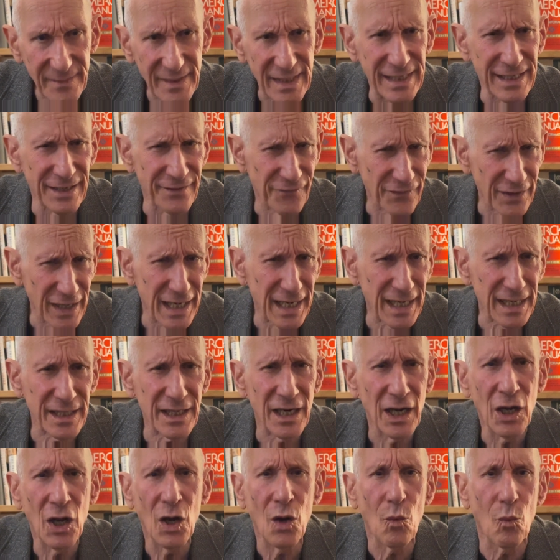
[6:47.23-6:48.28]
In fact,
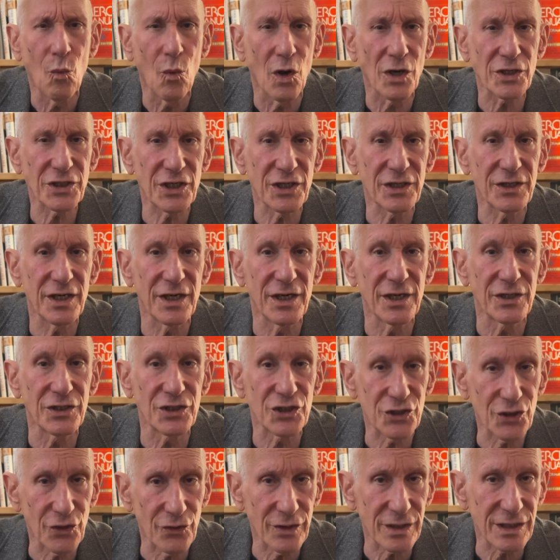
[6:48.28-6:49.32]
Washington
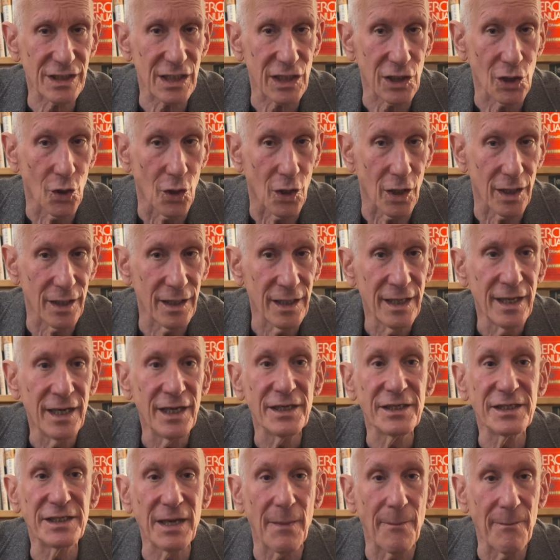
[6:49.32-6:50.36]
insurance law
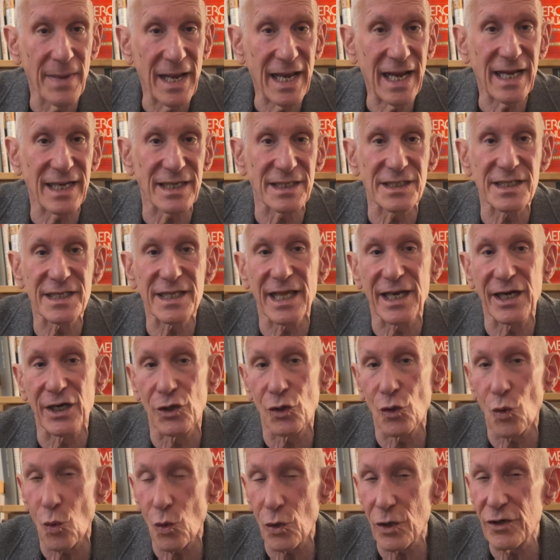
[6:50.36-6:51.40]
demands that in
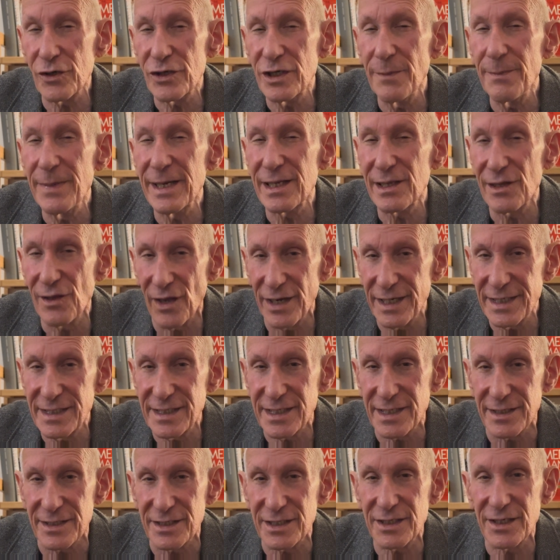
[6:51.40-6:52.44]
order to be
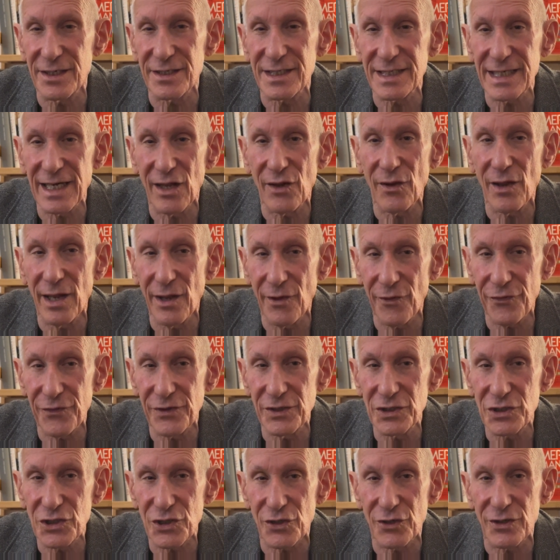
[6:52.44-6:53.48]
licensed to sell health
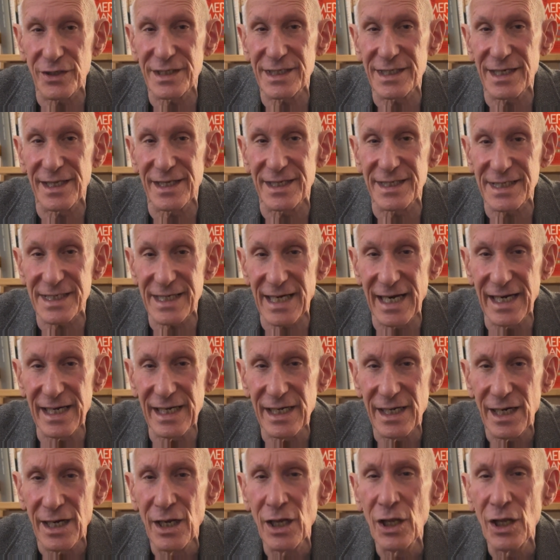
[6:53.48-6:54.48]
insurance in the state,